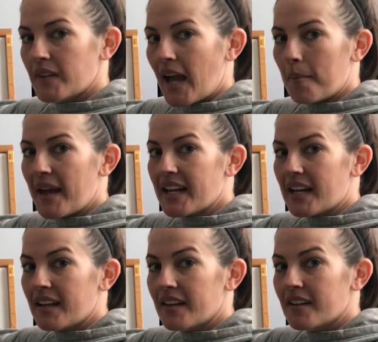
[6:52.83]
How
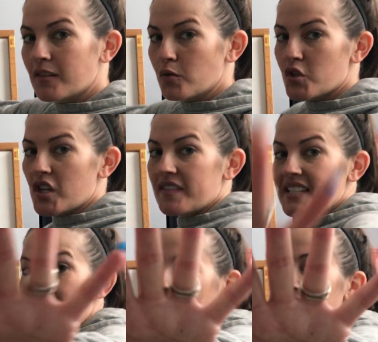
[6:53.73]
many? You should have
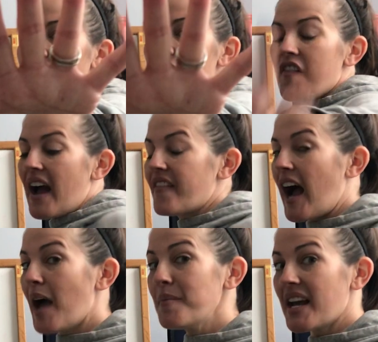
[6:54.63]
said 5.
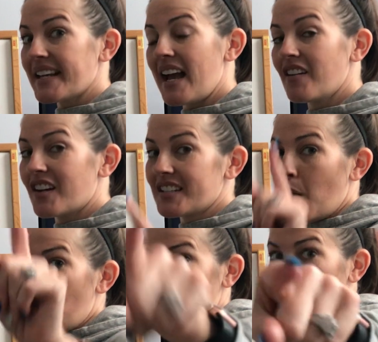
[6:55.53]
I'm not counting because
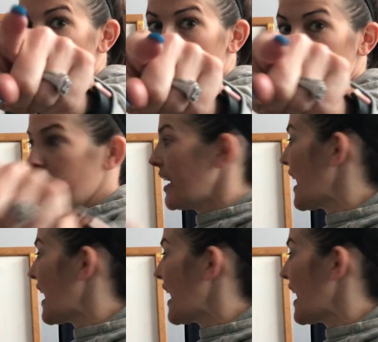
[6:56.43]
I want you to do the